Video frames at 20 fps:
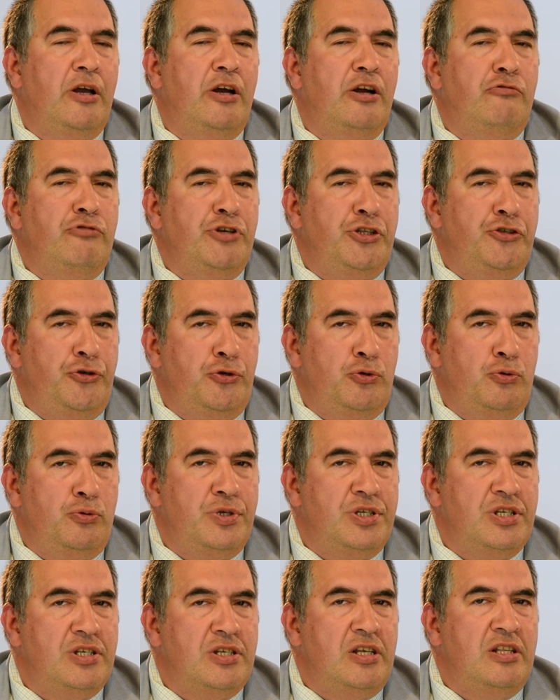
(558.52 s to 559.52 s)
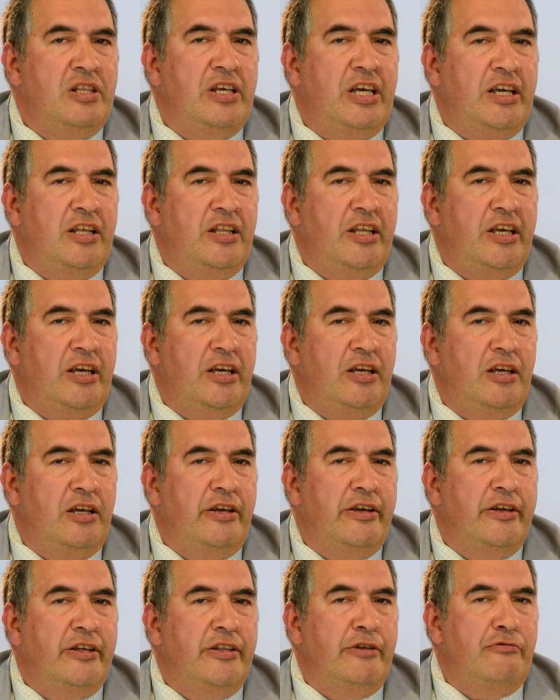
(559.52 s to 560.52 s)
reduce
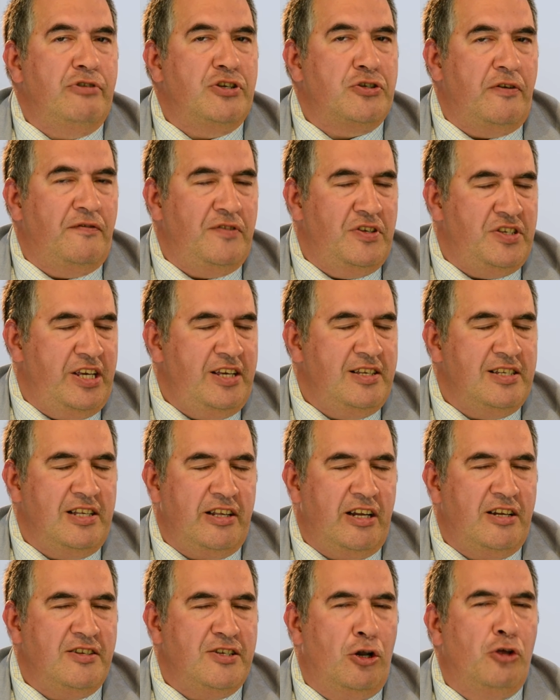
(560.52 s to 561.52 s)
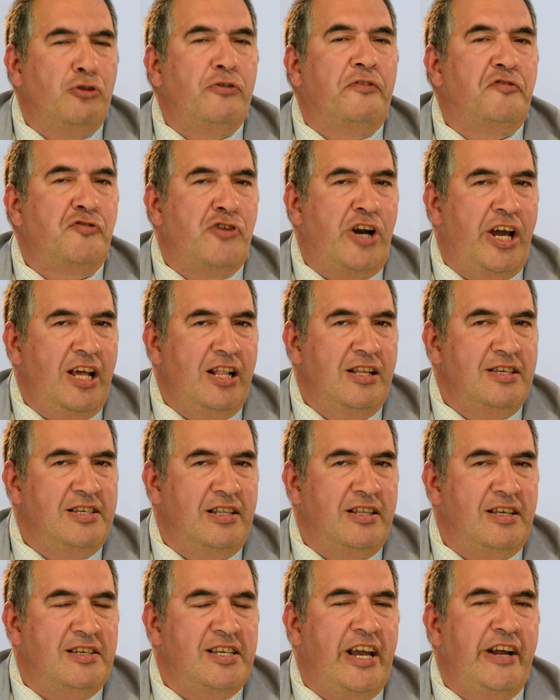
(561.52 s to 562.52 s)
the risk of disease. And there's a lot of trials
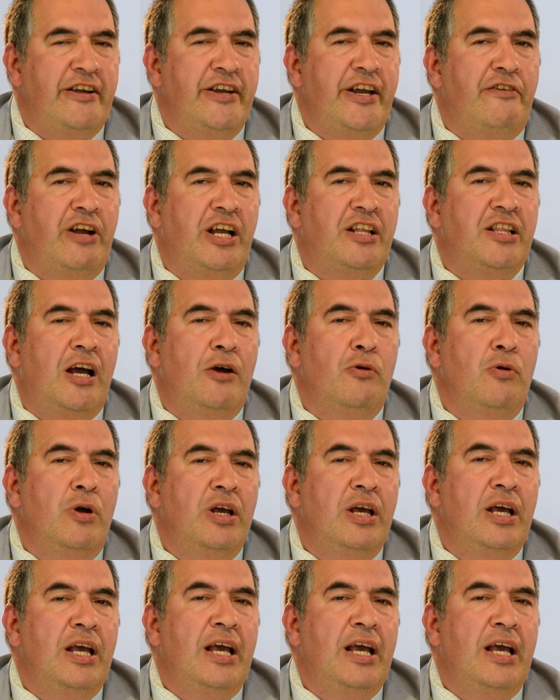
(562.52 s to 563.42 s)
in this area right now.